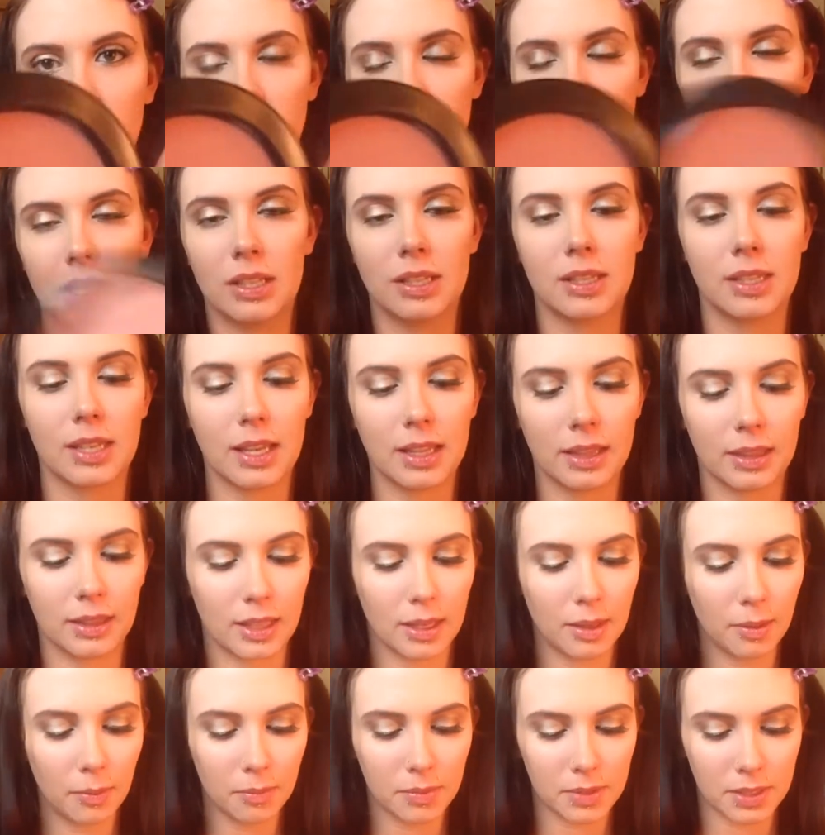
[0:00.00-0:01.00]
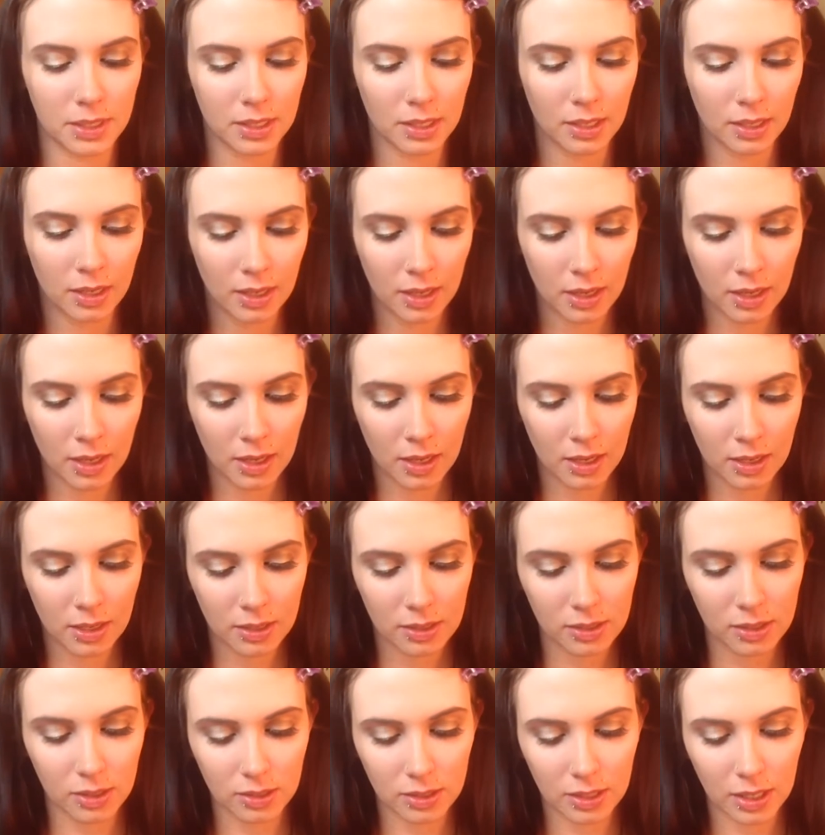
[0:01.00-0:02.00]
cheeks and lips.
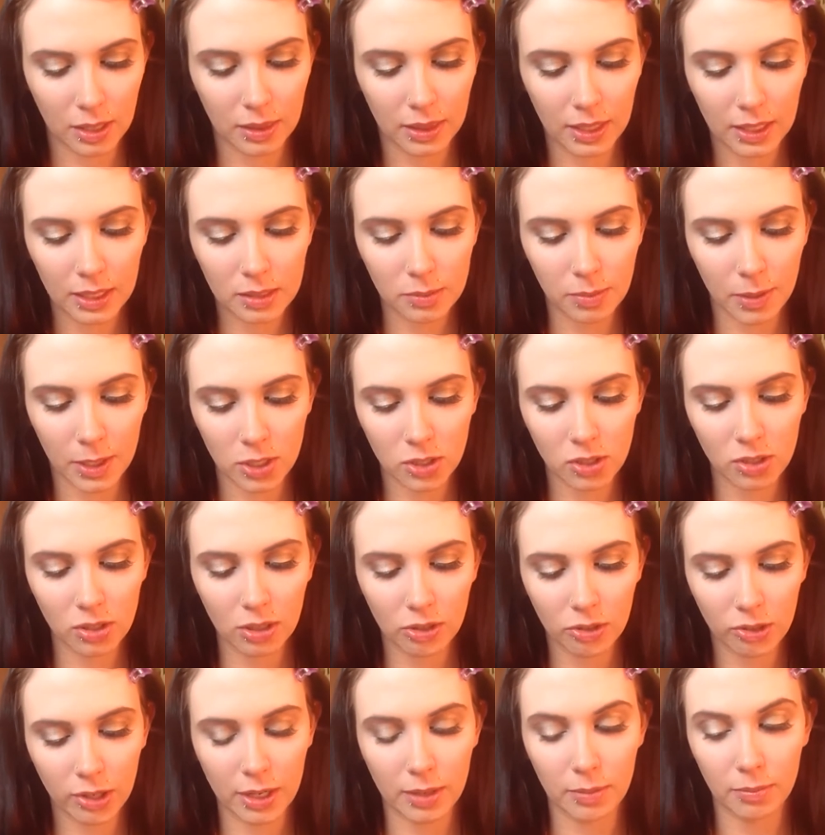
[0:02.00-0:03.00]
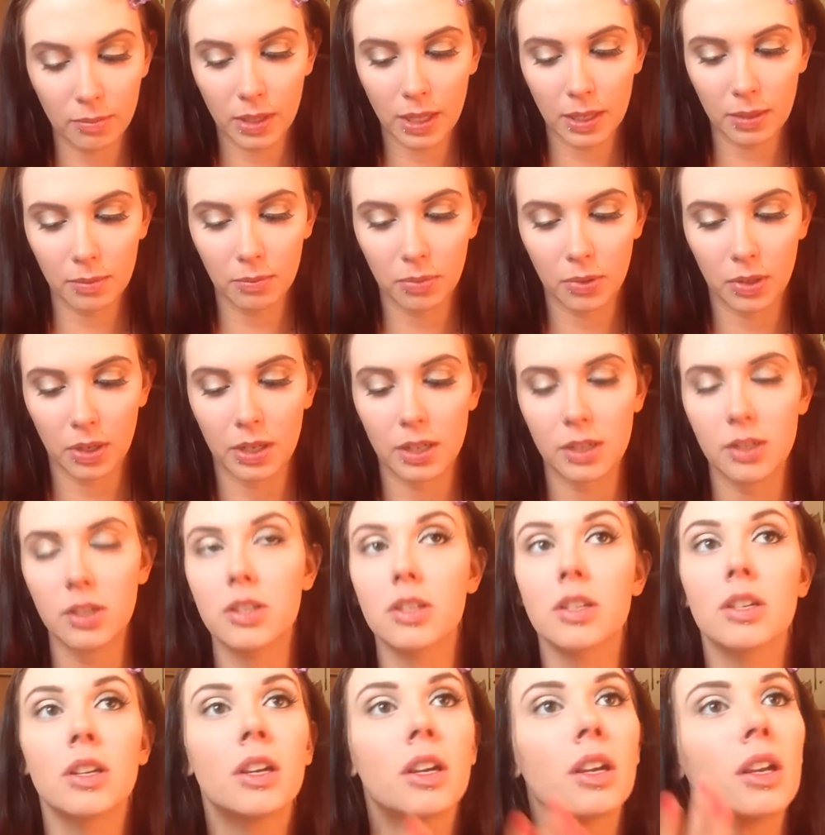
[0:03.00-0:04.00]
So something special cremeblend
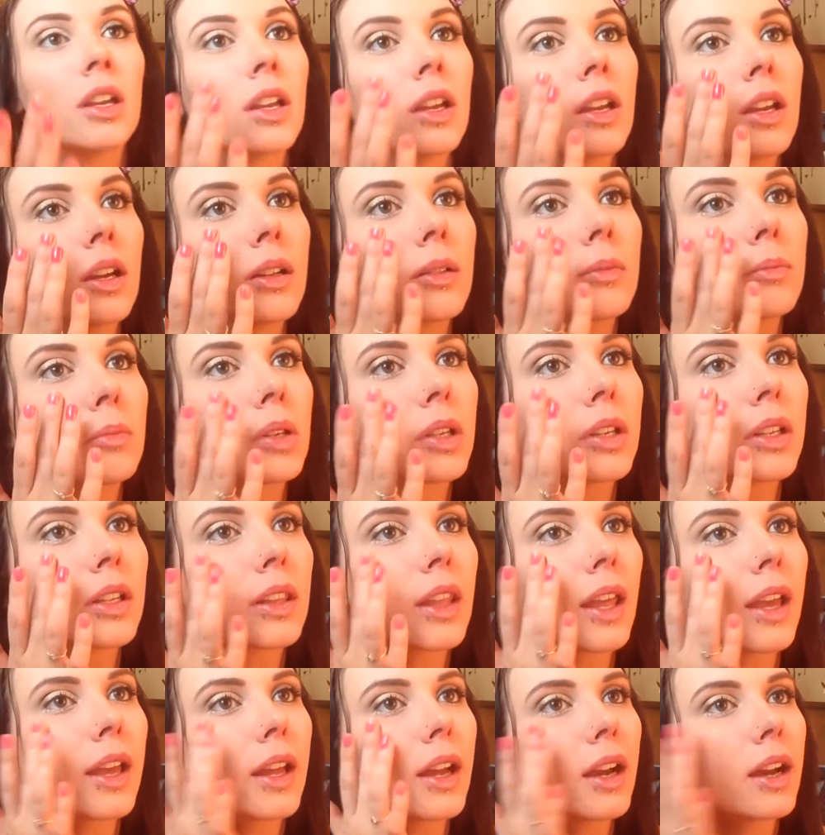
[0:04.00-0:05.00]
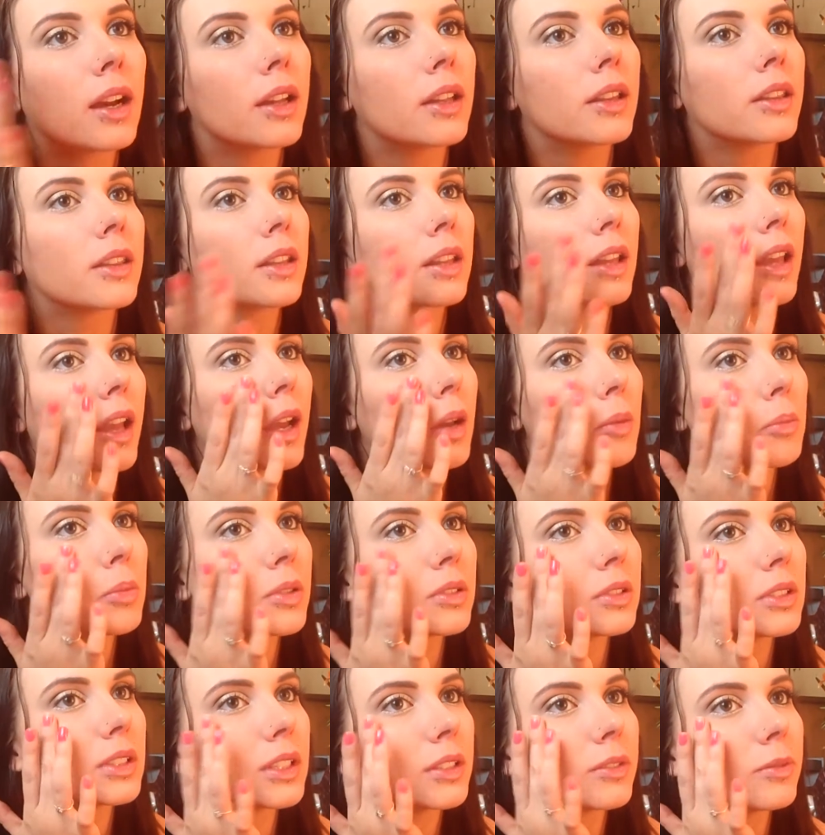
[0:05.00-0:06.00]
brush. I'm putting that on the
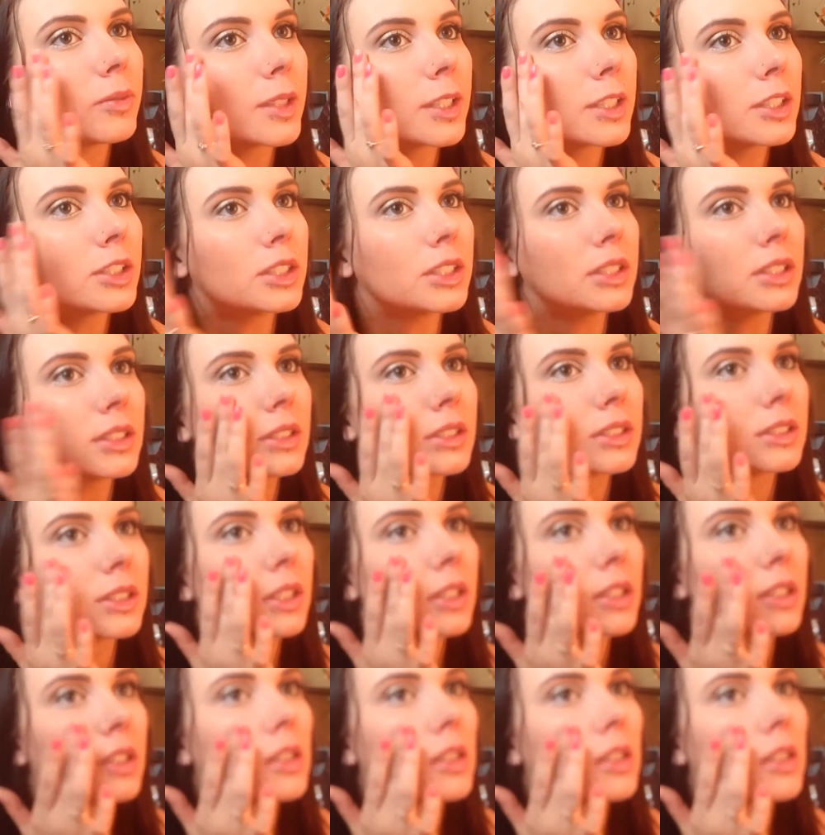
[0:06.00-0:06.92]
apples of my cheeks,